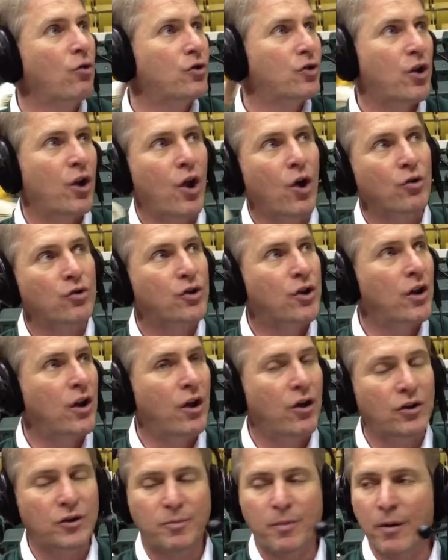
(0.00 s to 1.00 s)

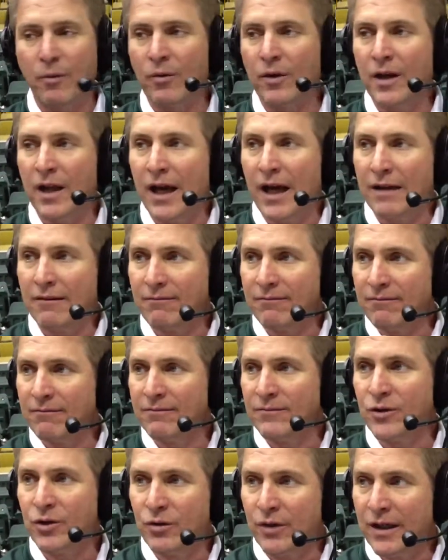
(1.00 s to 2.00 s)
close, but we're not
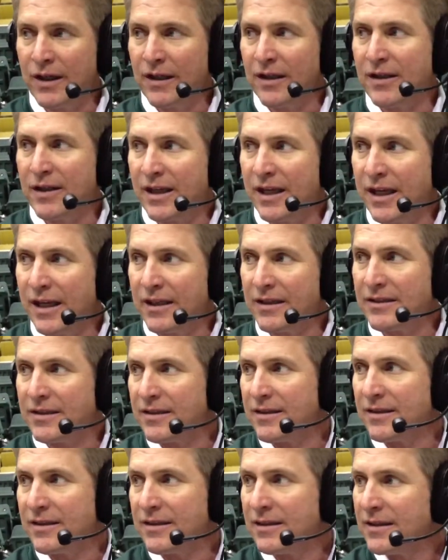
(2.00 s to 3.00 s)
doing
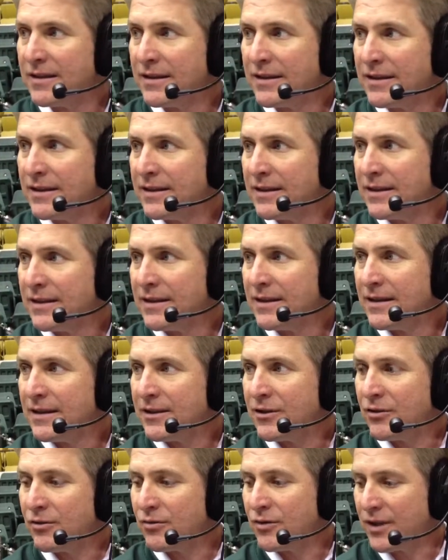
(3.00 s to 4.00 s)
things
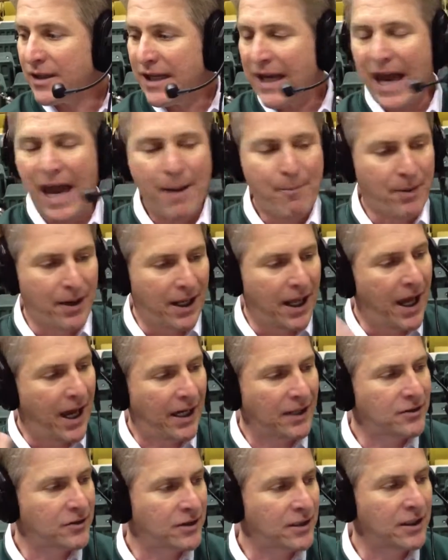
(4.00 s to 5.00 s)
to
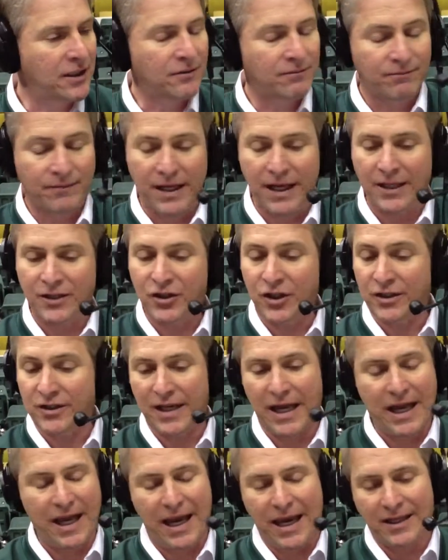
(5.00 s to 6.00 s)
capitalize.
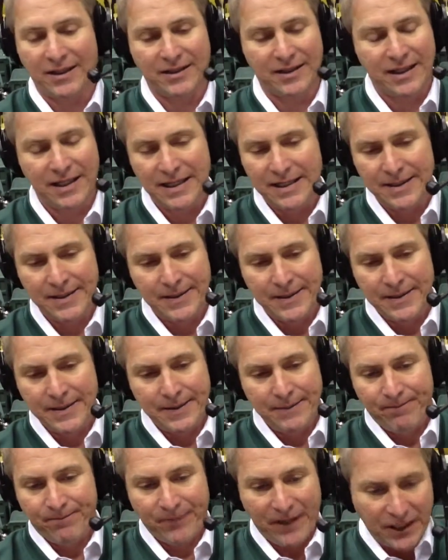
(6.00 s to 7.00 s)
It's
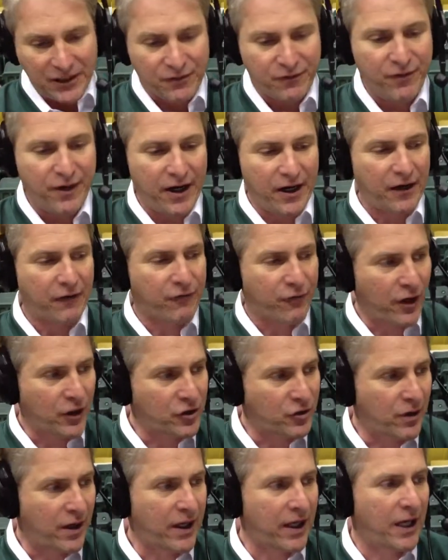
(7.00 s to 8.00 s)
very
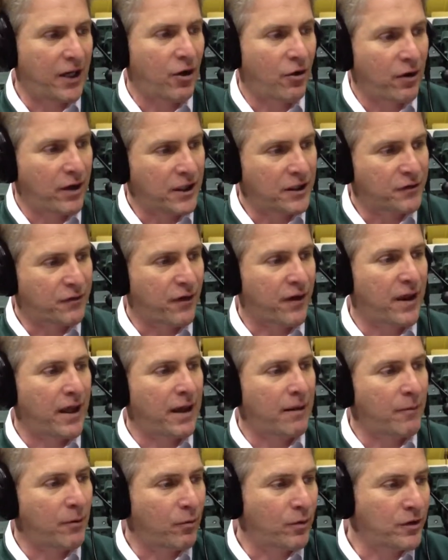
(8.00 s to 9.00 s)
frustrating. I know it is for
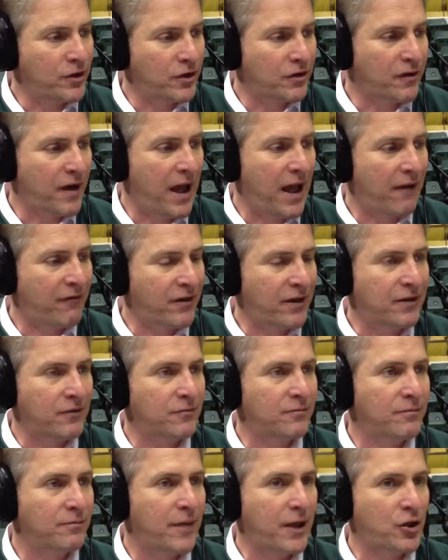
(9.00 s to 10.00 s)
them, and we just have to
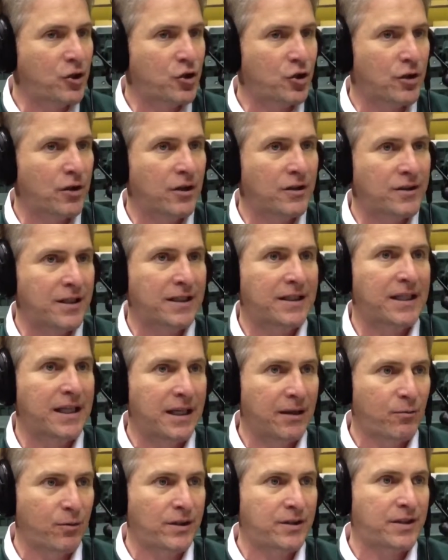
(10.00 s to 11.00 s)
make sure as a
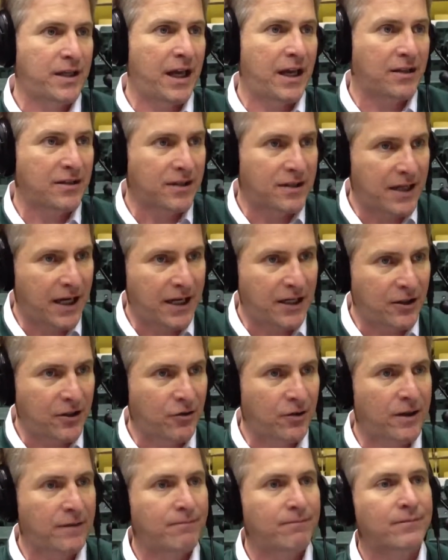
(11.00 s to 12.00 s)
team we stay as a tight
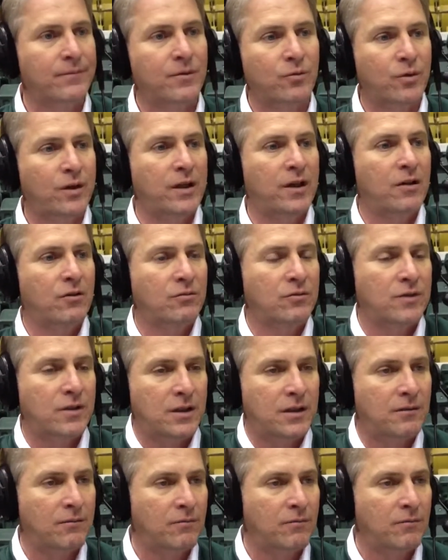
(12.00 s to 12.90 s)
unit. We don't